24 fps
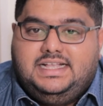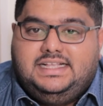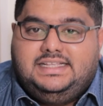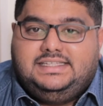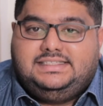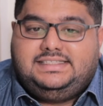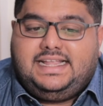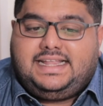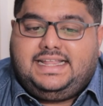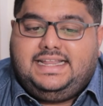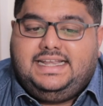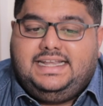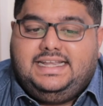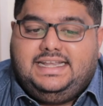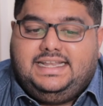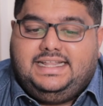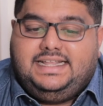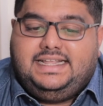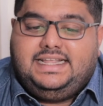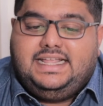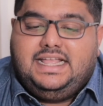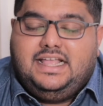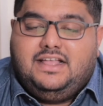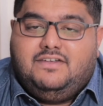
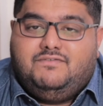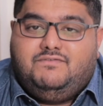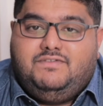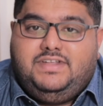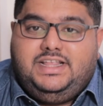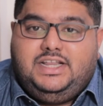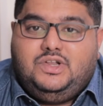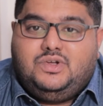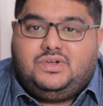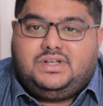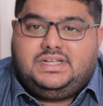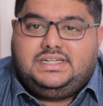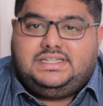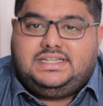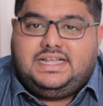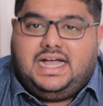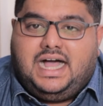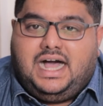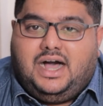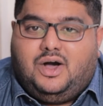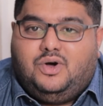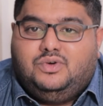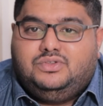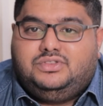Secondly, we look at
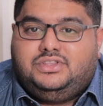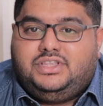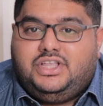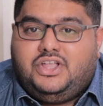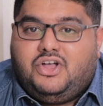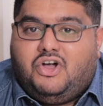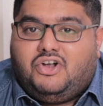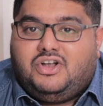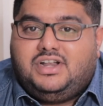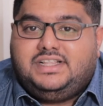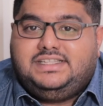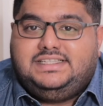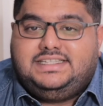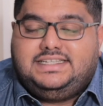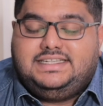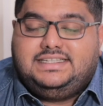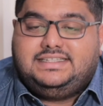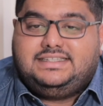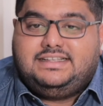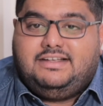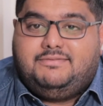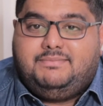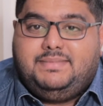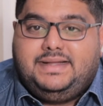how
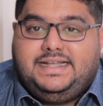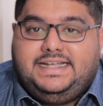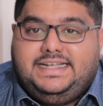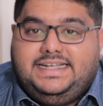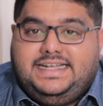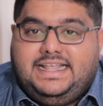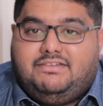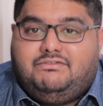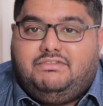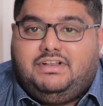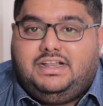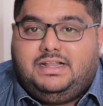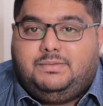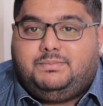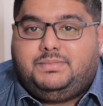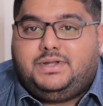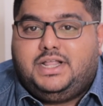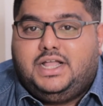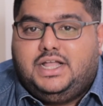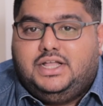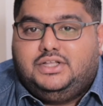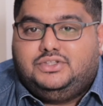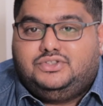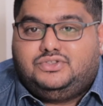theologies have been
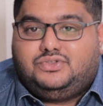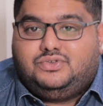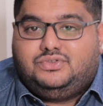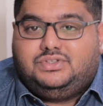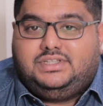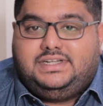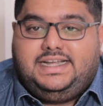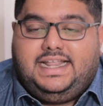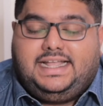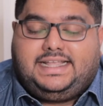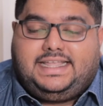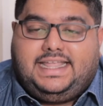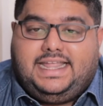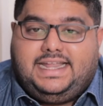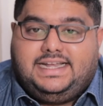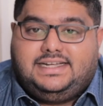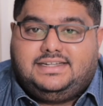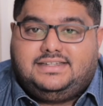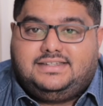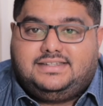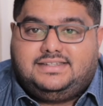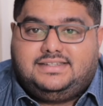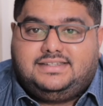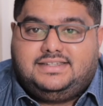developed through the
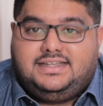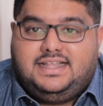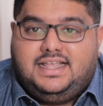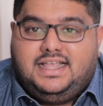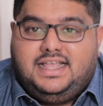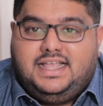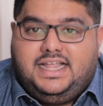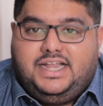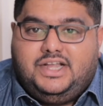decades.